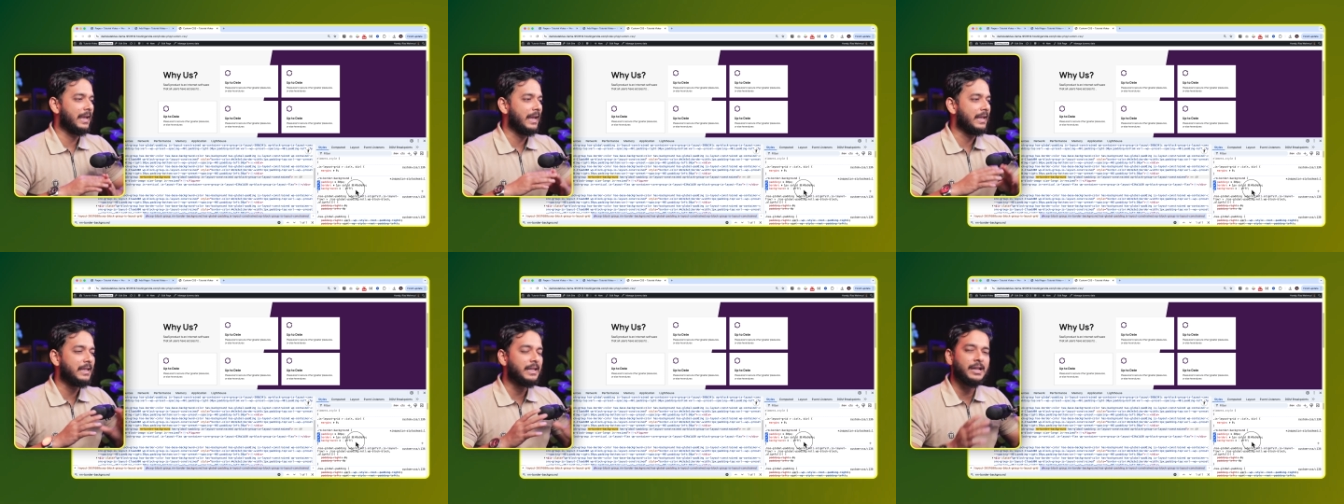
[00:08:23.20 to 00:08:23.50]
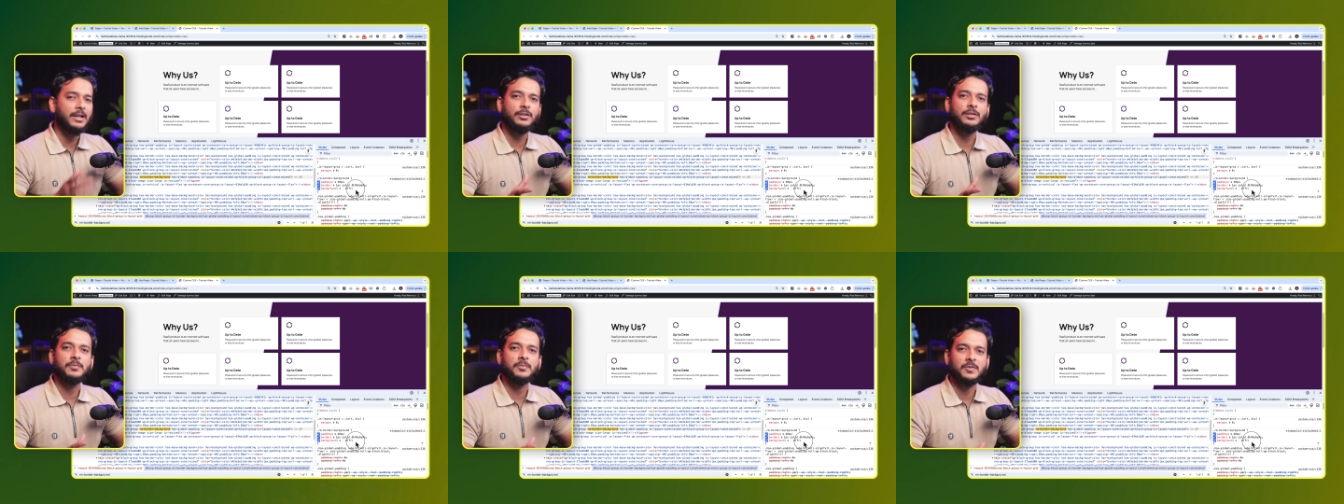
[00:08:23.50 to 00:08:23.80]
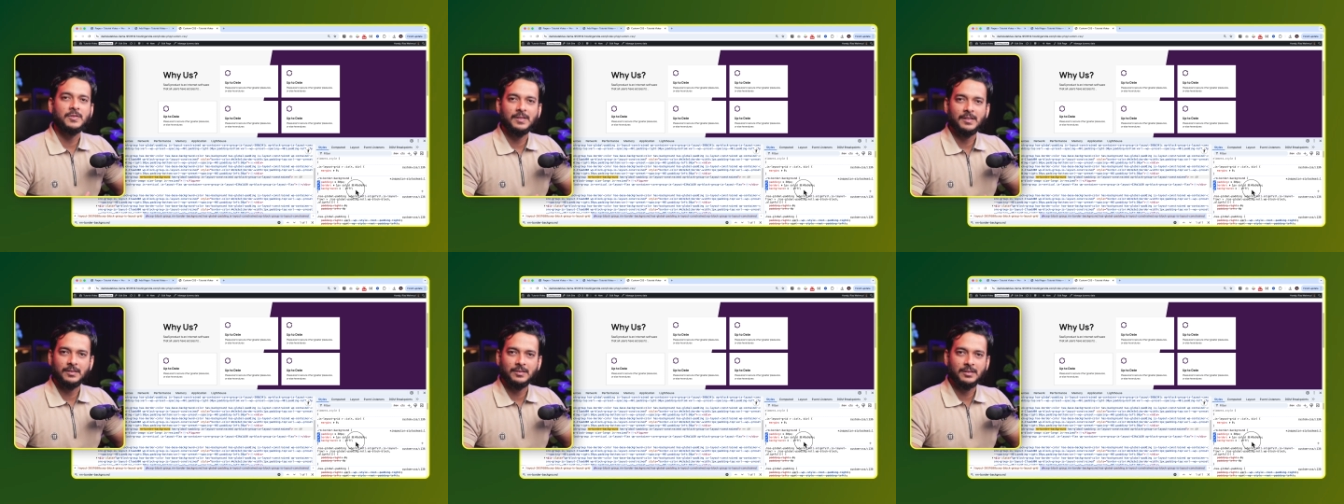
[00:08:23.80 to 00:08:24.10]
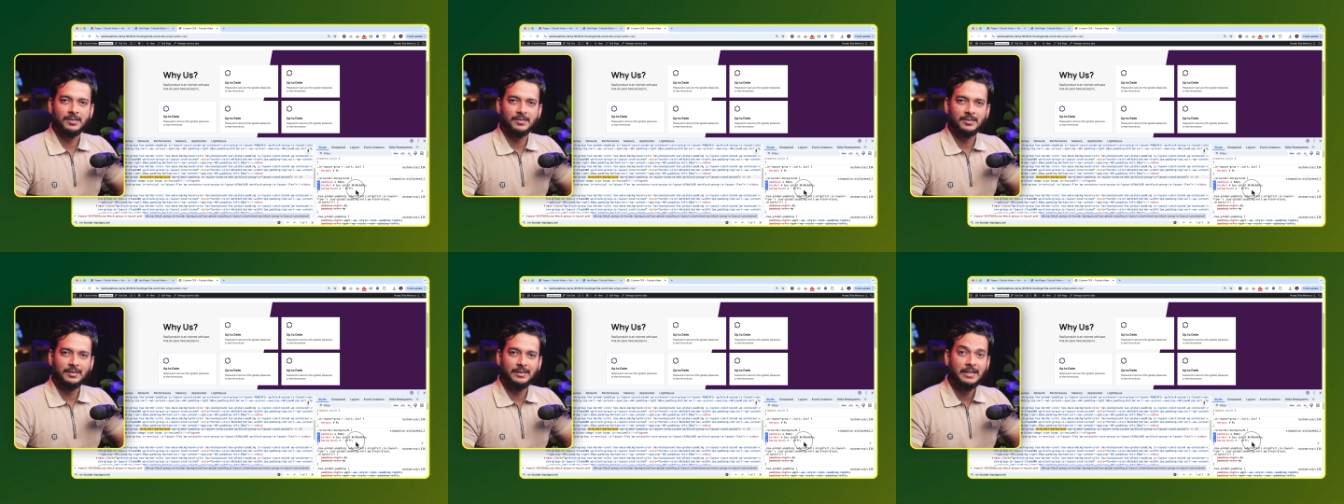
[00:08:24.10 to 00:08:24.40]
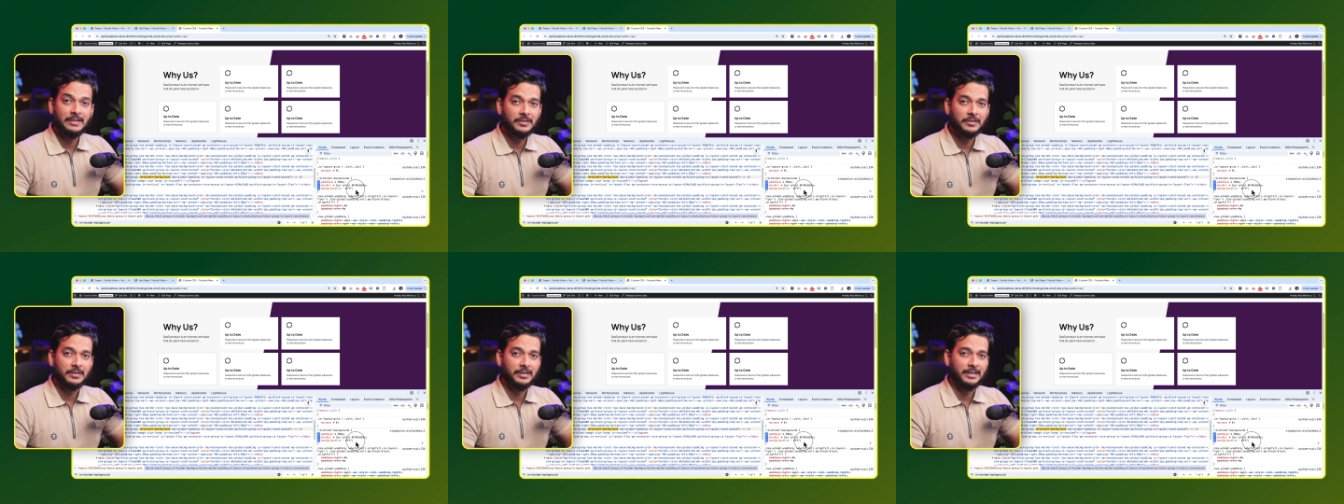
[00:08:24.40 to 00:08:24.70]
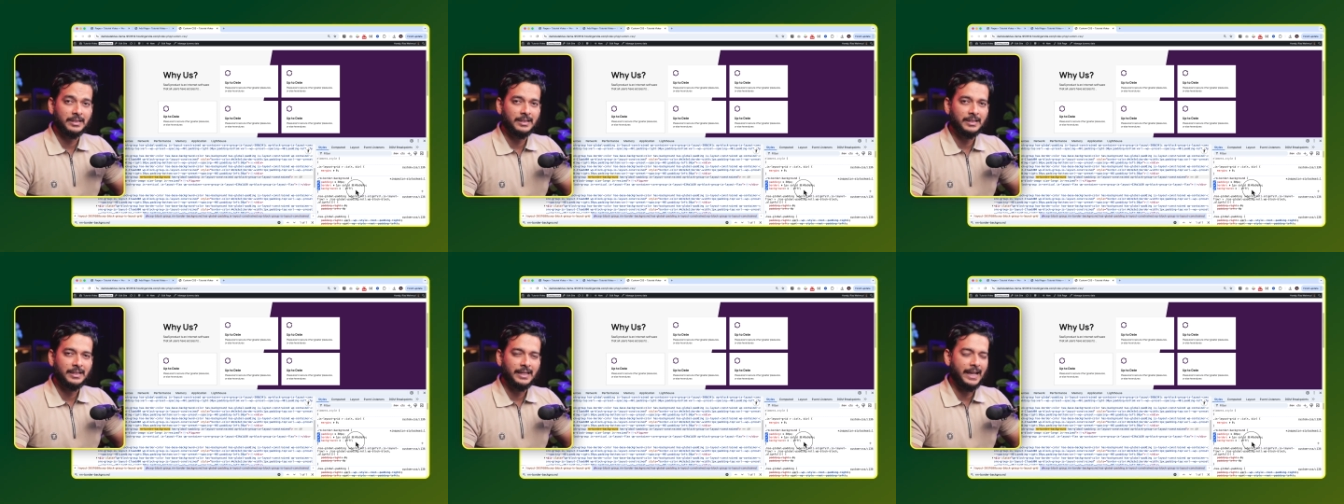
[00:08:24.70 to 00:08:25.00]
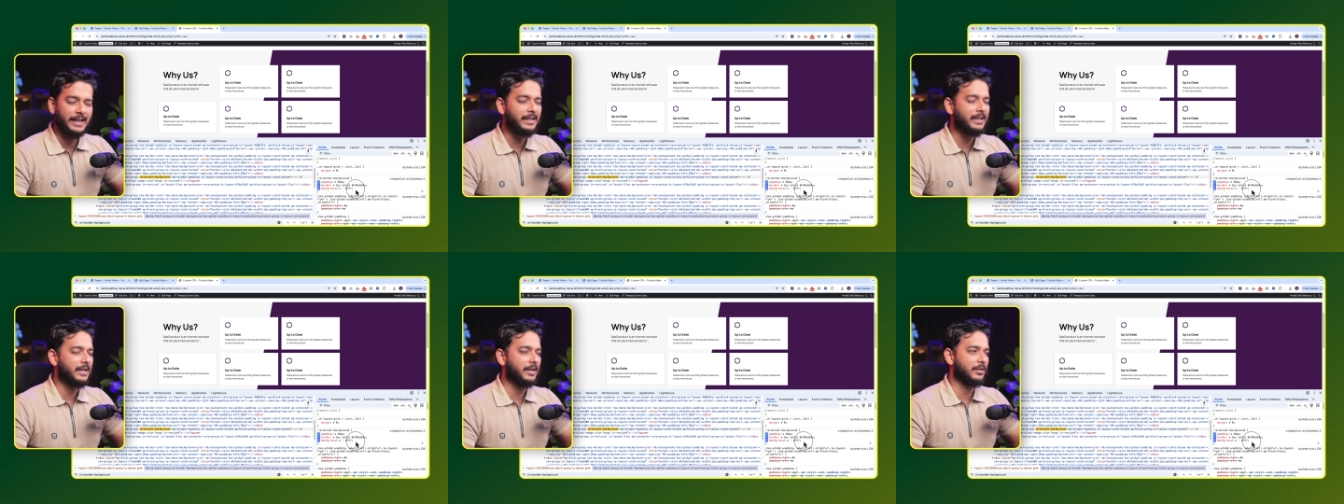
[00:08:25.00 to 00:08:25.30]
any kind of css literally
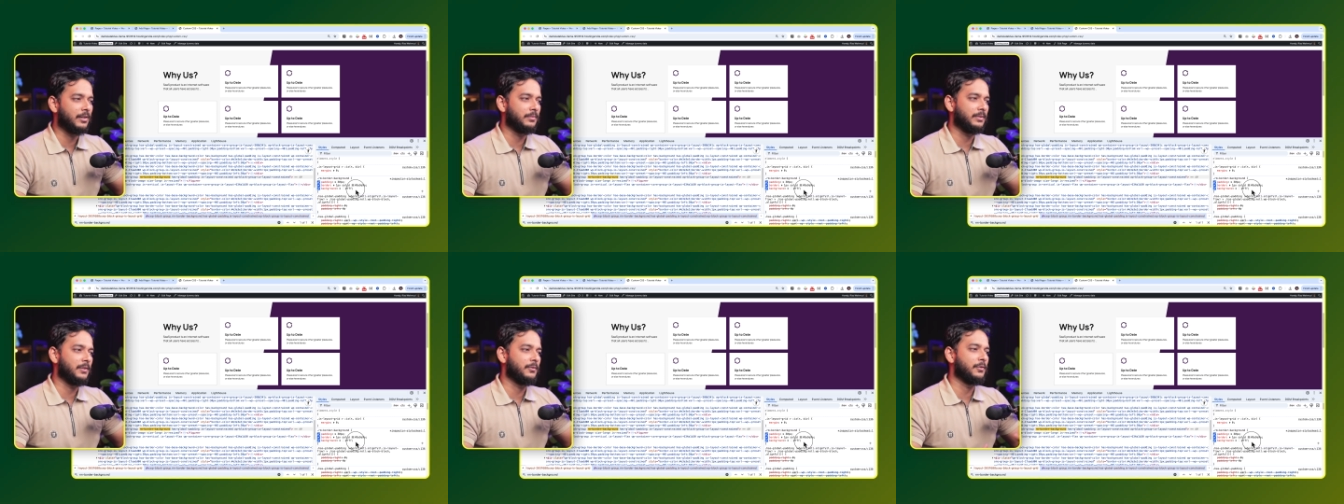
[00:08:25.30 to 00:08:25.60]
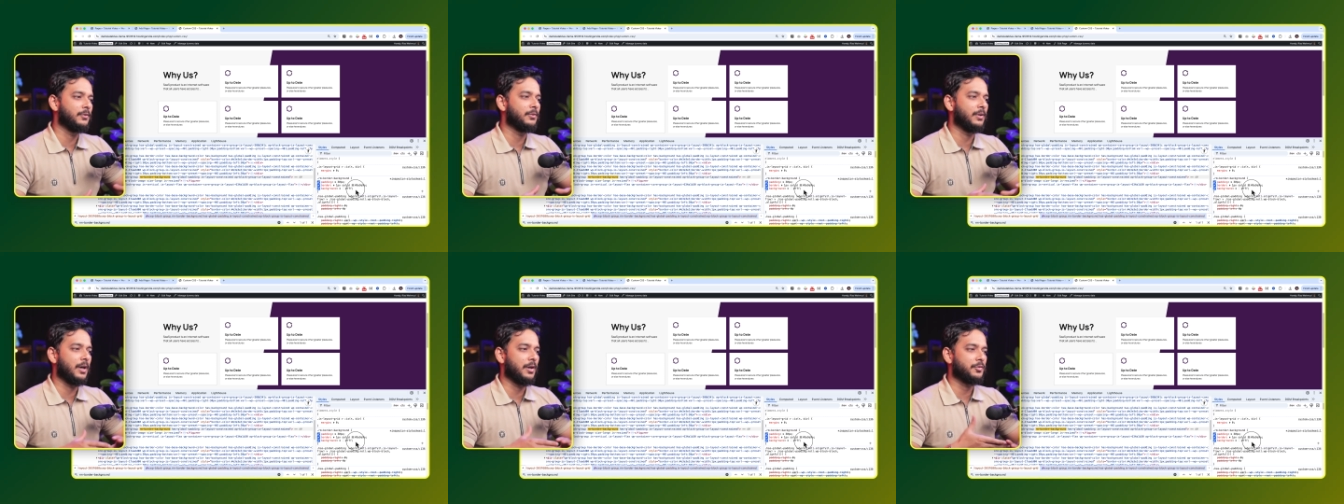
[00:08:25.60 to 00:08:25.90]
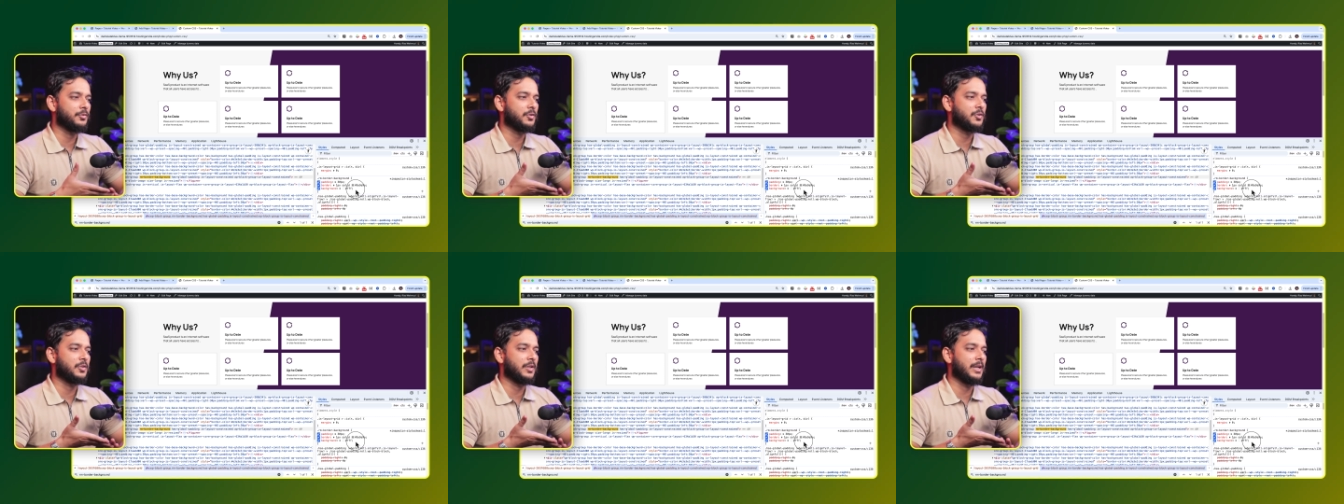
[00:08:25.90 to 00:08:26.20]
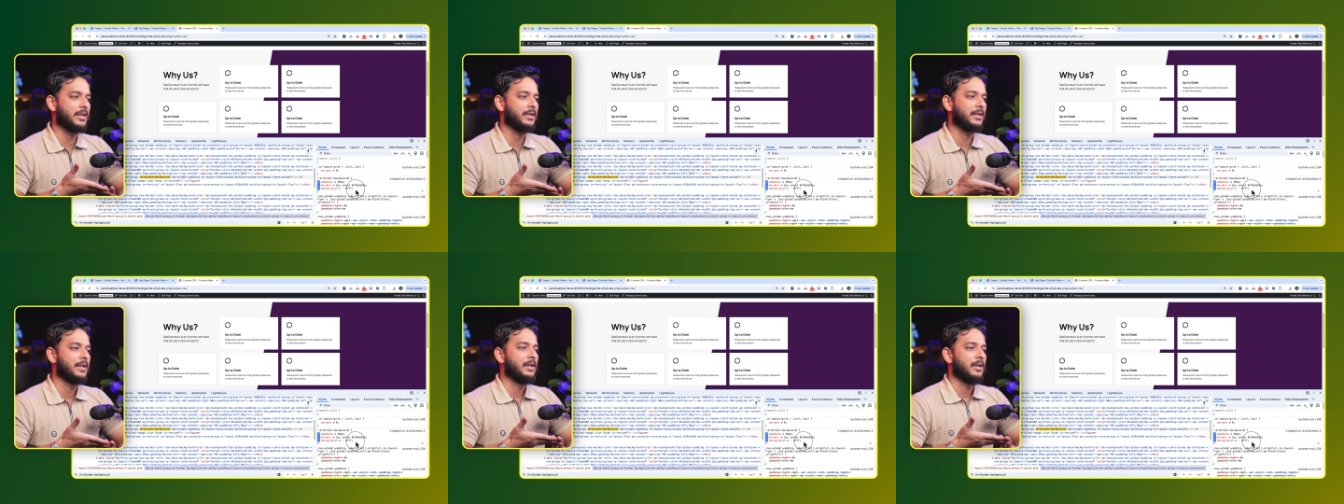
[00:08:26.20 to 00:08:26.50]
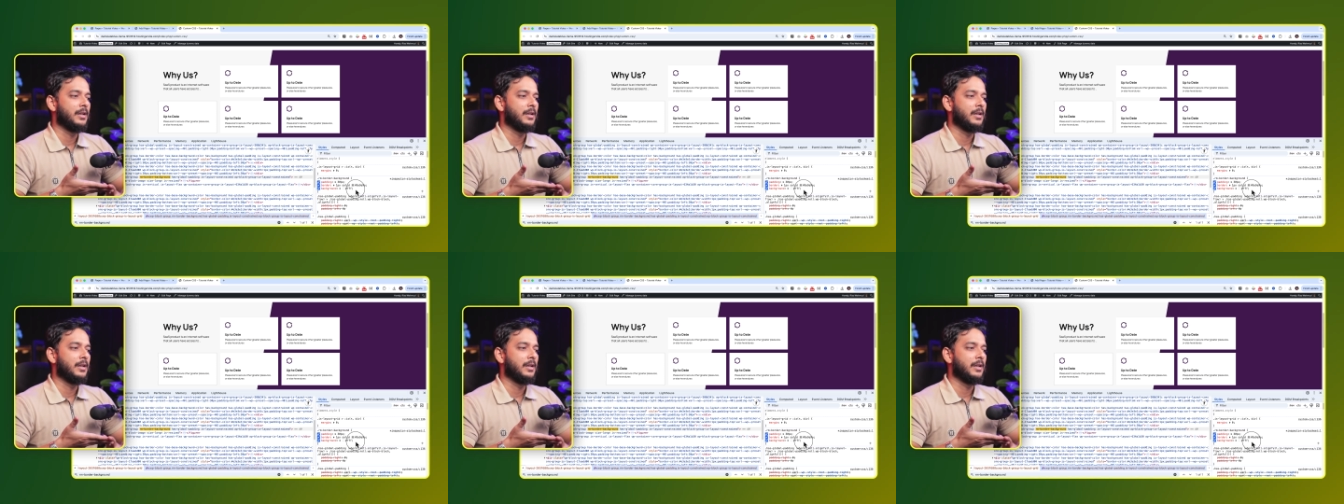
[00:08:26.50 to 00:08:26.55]
any kind of if you understand